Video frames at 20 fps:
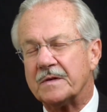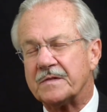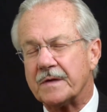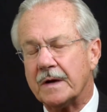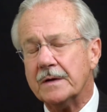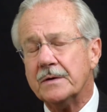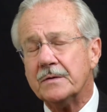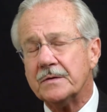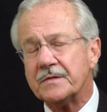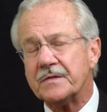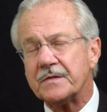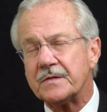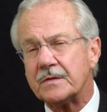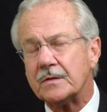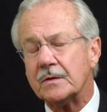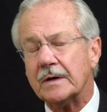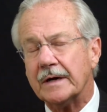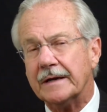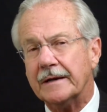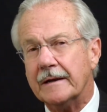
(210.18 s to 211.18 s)

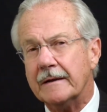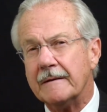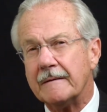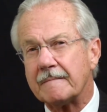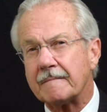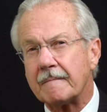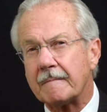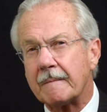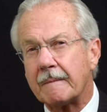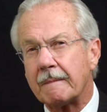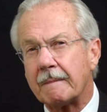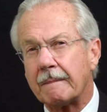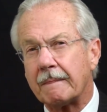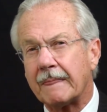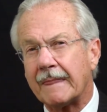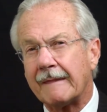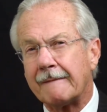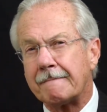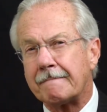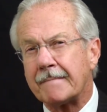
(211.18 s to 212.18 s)
understood
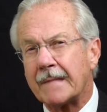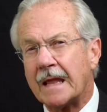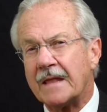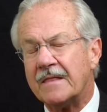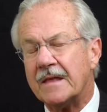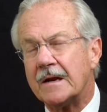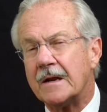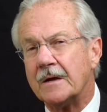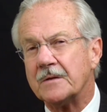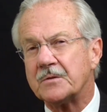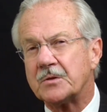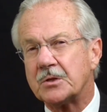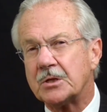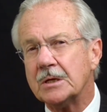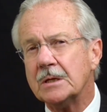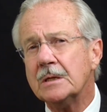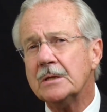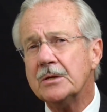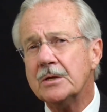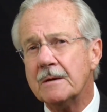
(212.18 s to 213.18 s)
that
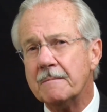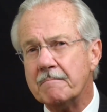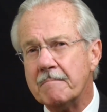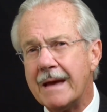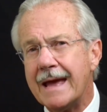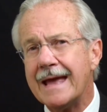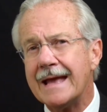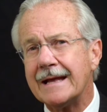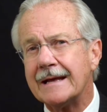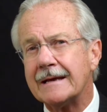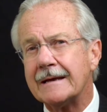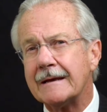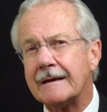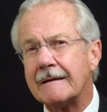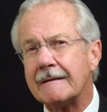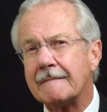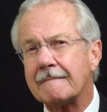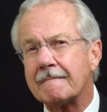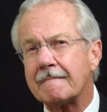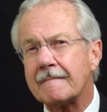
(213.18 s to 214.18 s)
until you make
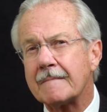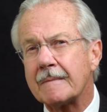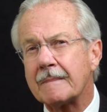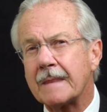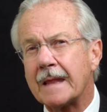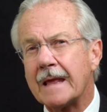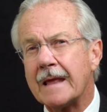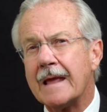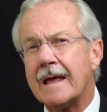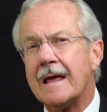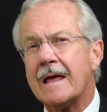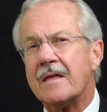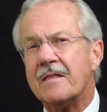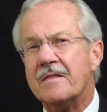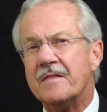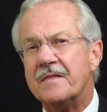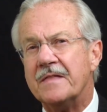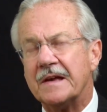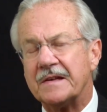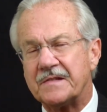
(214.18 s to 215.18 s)

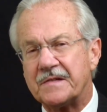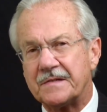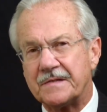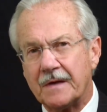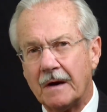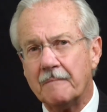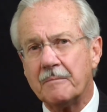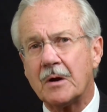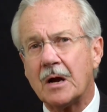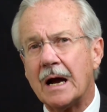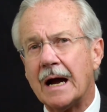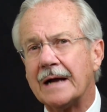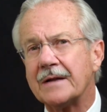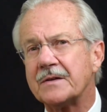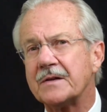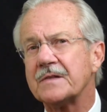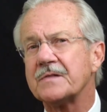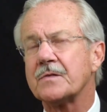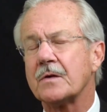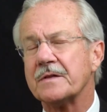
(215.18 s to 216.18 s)
the
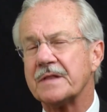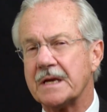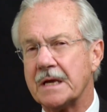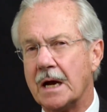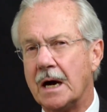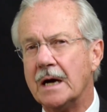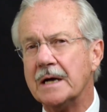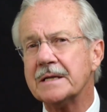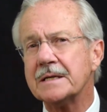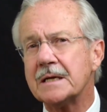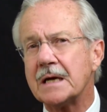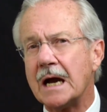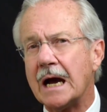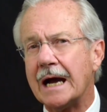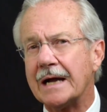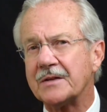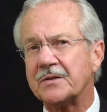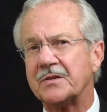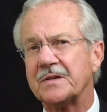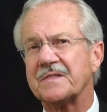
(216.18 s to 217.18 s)
subconscious or the
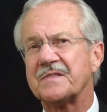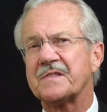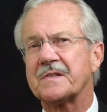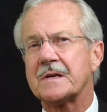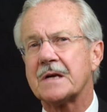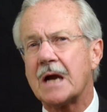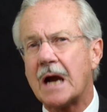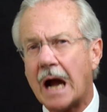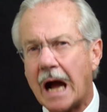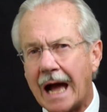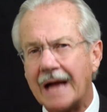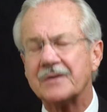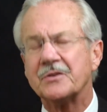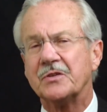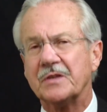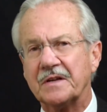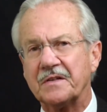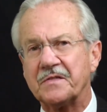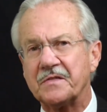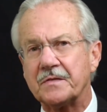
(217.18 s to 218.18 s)
unconscious
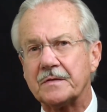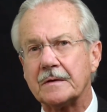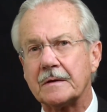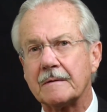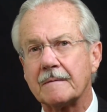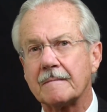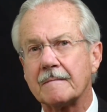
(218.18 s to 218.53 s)
conscious,